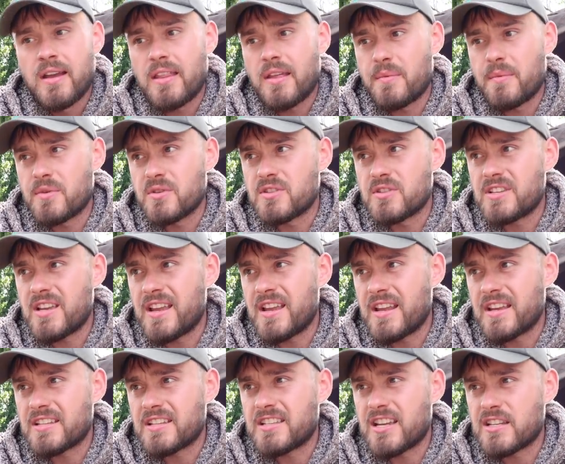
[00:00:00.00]
It was
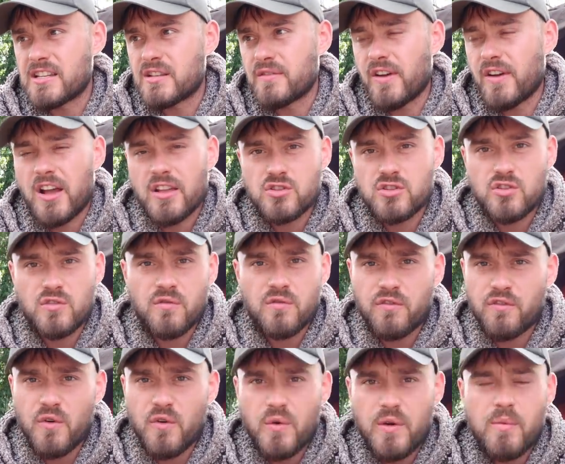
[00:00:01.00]
in excess of
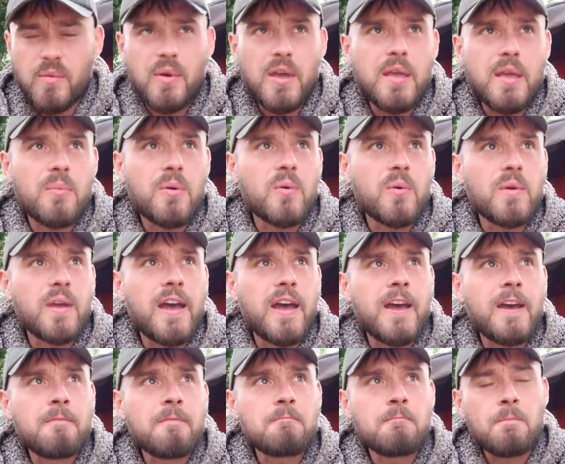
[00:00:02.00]
140 people
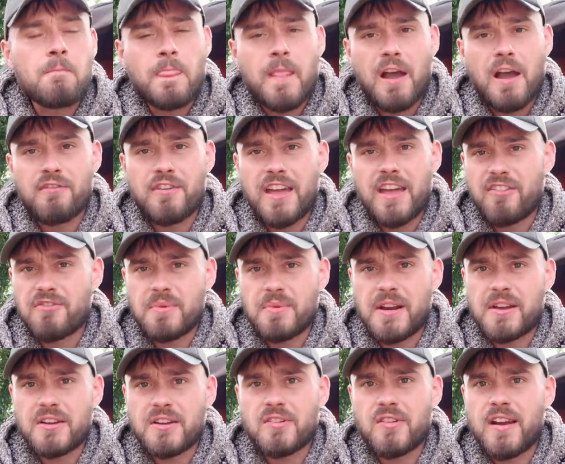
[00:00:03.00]
there. I think
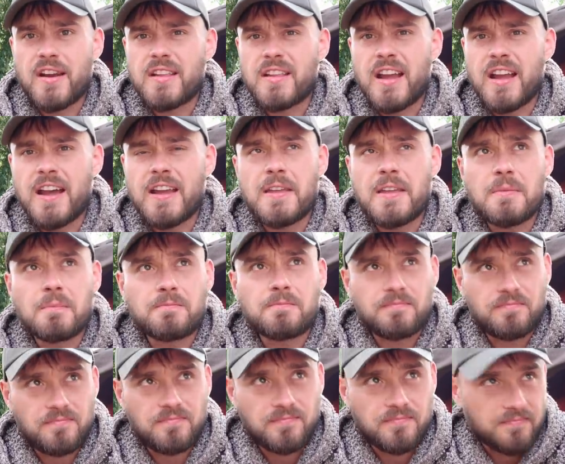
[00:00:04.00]
everybody had a great day.
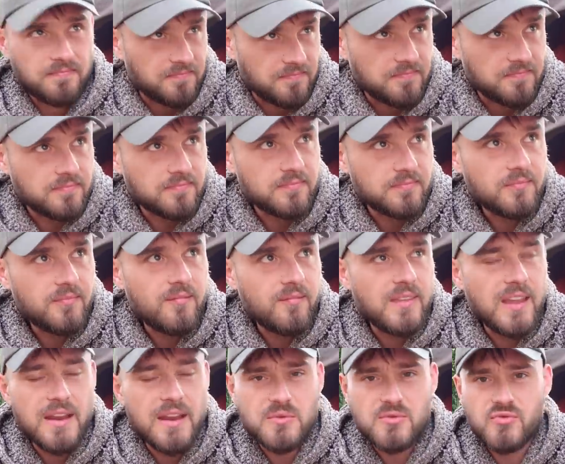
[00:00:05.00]

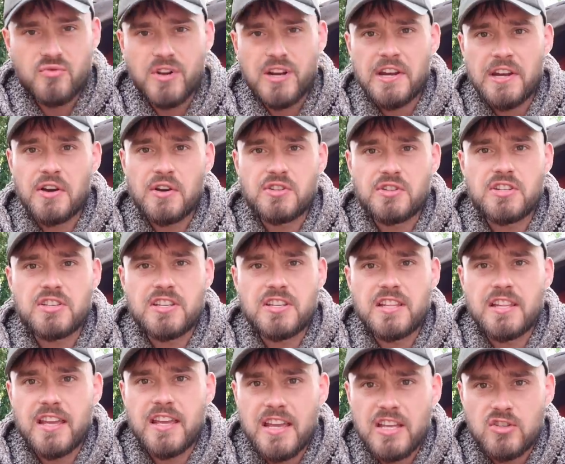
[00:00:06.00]
And it was really nice to
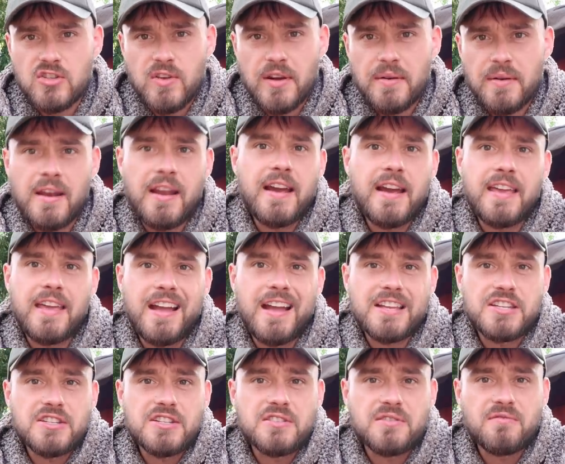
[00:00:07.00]
see the kids around the lake
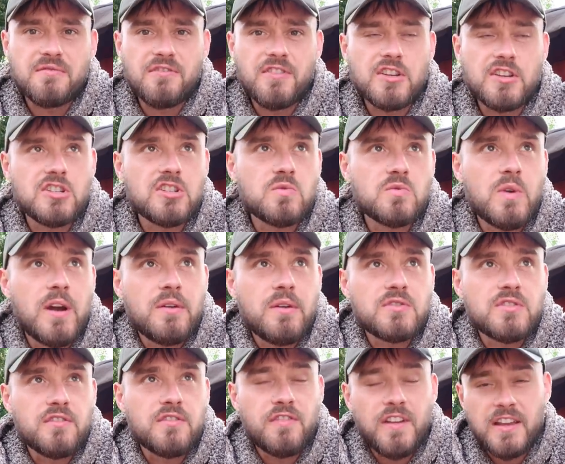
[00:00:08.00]
catching some fish as
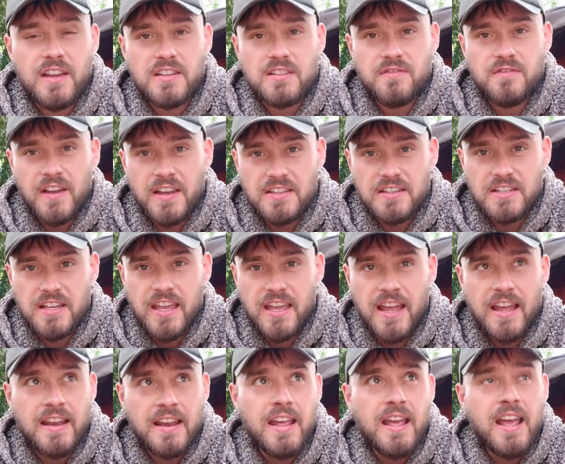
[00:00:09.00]
well. So thanks
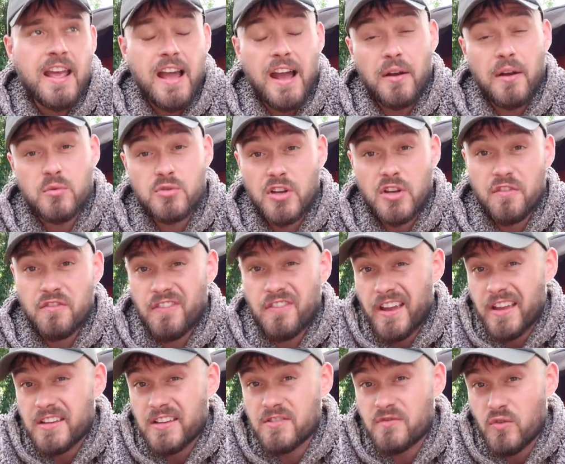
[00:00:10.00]
again. And also
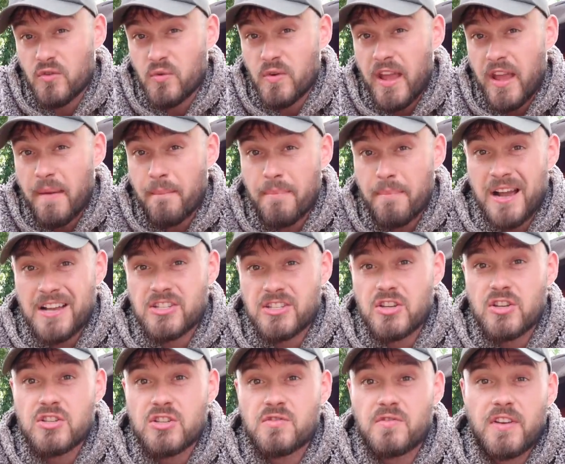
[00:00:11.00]
thanks for all the
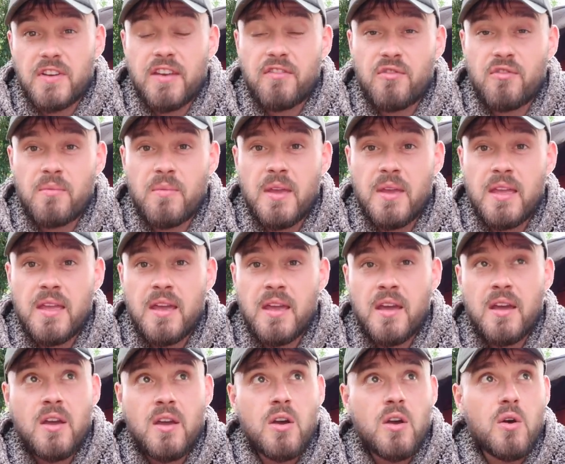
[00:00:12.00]
ambassadors for giving me
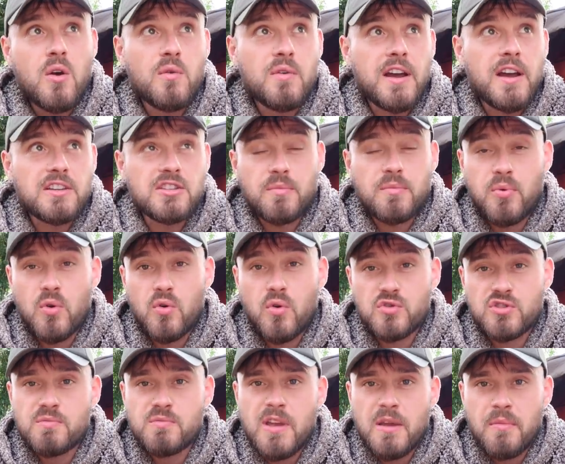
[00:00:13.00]
all that
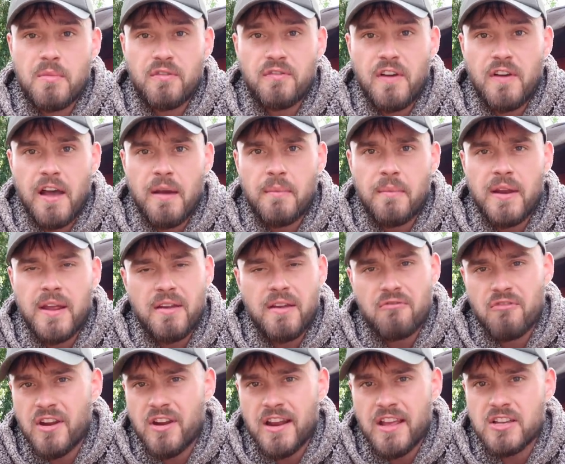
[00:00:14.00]
support to me and my family.
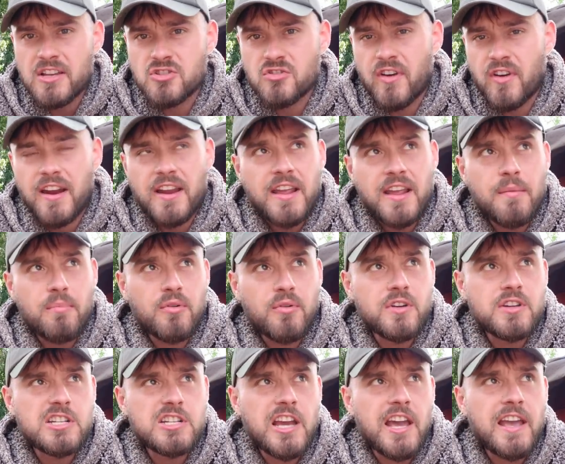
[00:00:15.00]
It really is greatly
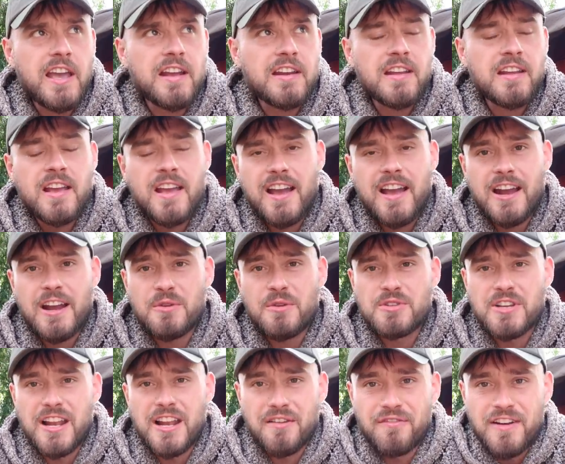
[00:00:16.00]
appreciated. And it
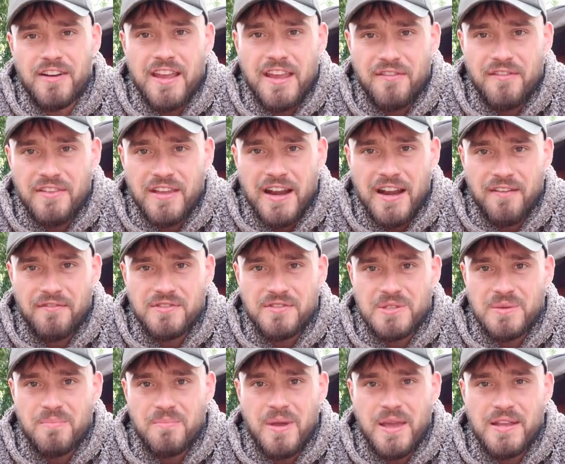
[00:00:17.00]
was a lovely evening having
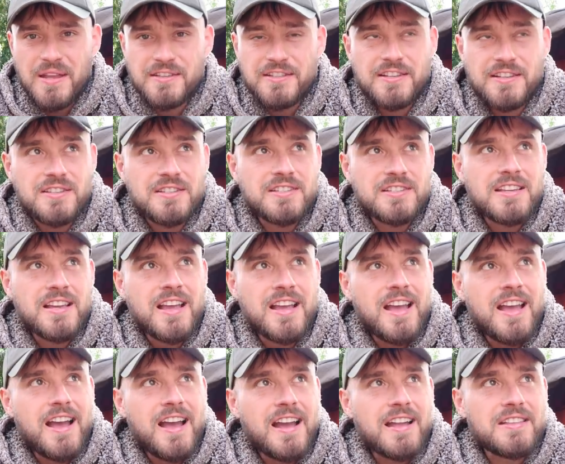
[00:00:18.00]
some pizzas
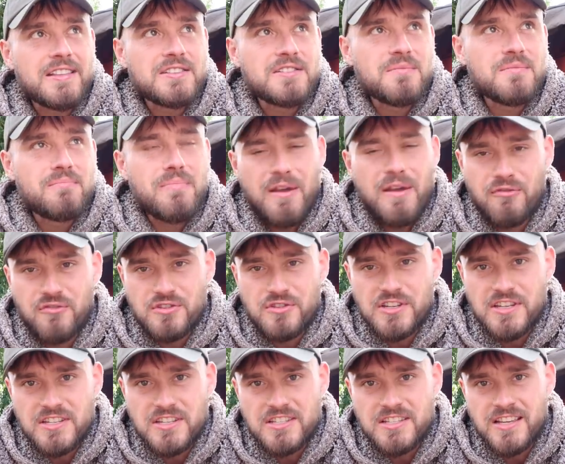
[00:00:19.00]
and some
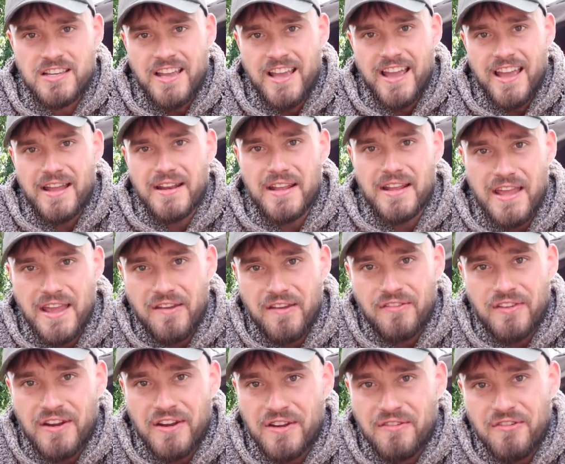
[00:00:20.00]
beverages in the
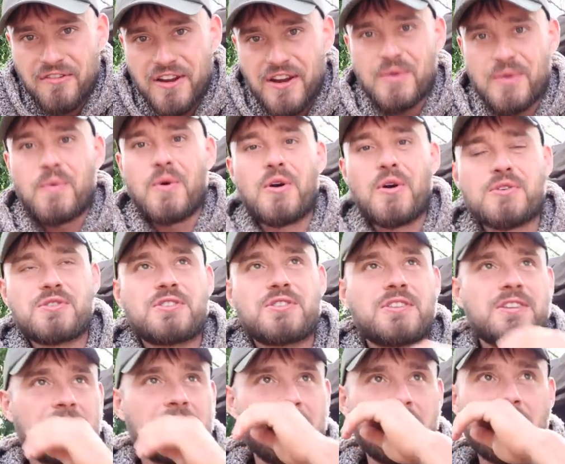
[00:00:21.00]
evening. It really was.